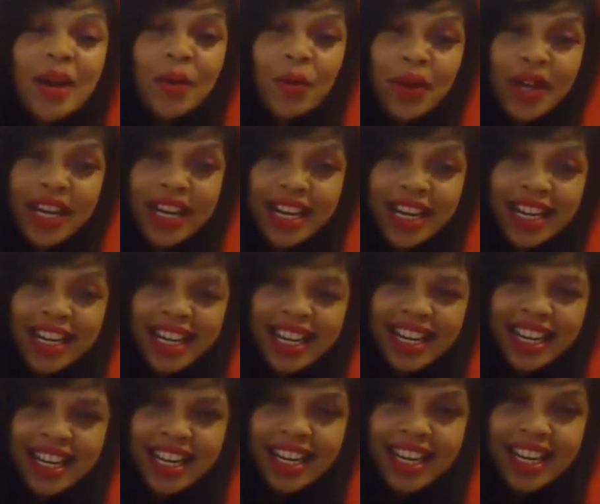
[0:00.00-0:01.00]
wari
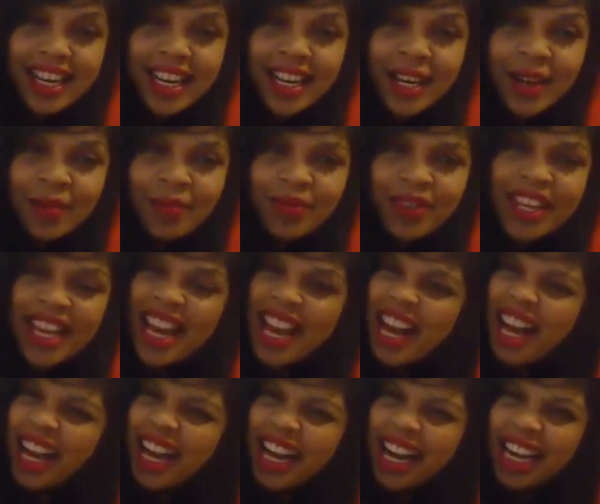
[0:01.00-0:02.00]
di?
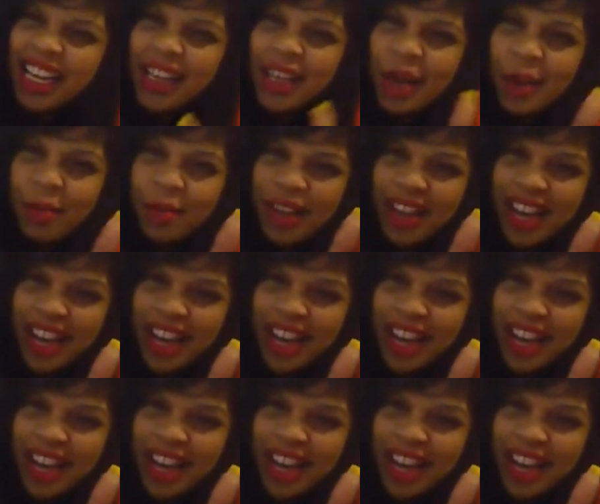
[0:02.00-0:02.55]
Read them